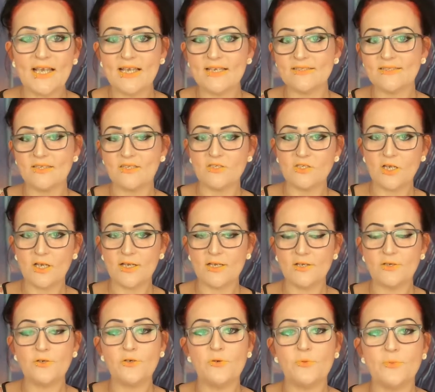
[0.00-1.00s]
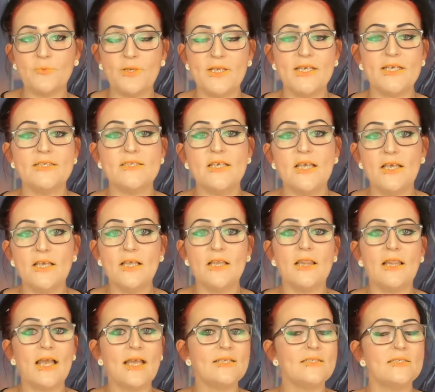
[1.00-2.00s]
as China companies
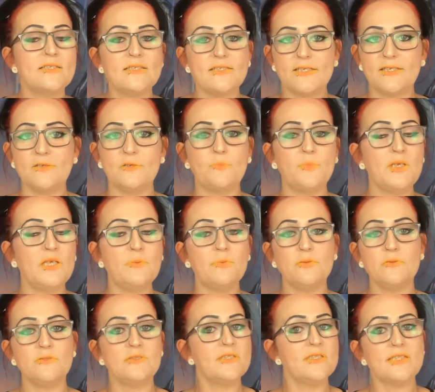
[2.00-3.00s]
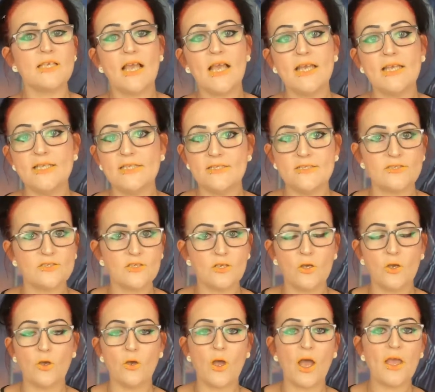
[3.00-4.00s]
like to steal people's designs.
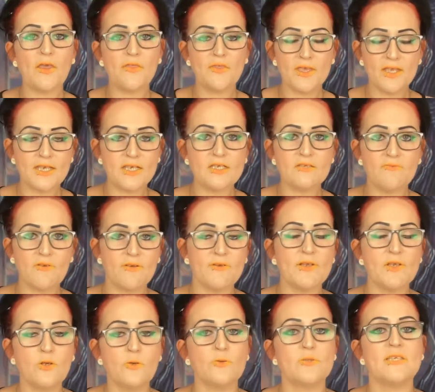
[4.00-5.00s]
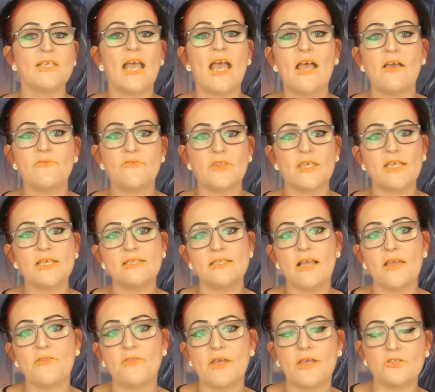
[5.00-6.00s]
So I think it's very good to have things
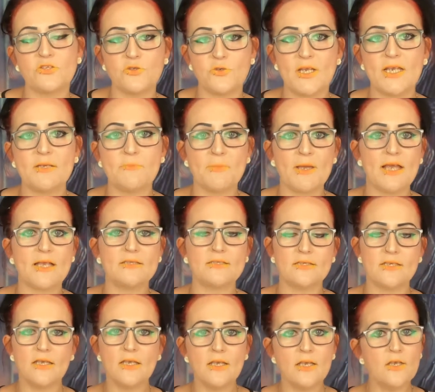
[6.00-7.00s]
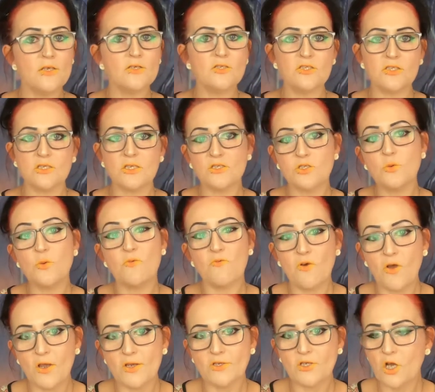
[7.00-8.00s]
like that trademarked to
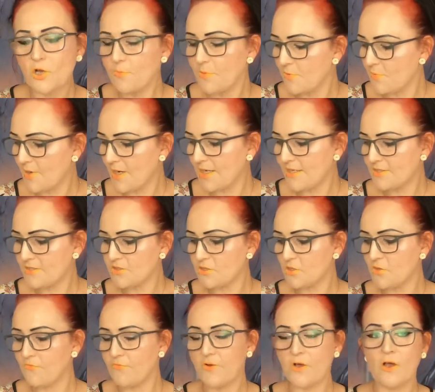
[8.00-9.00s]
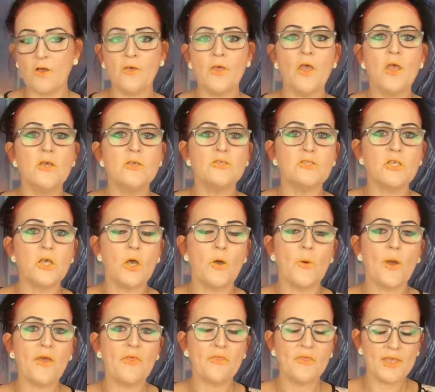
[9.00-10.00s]
avoid copyright and so forth. So
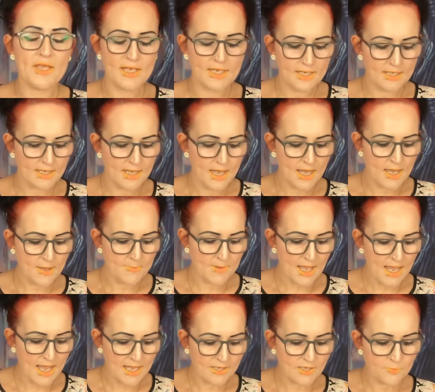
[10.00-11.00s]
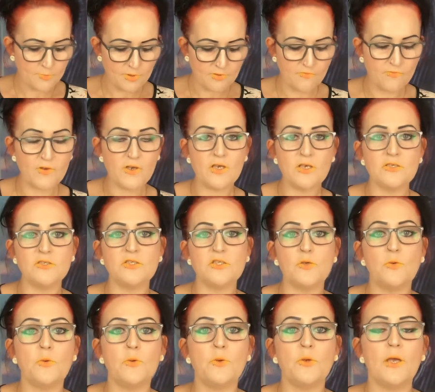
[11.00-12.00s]
I think Hannah prefers
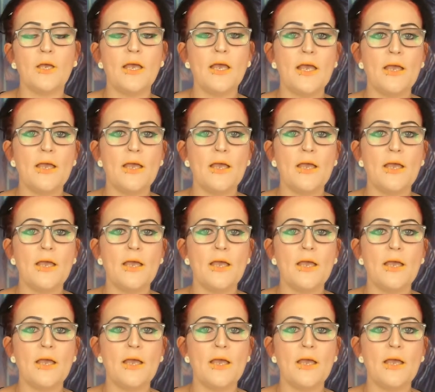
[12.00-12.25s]
to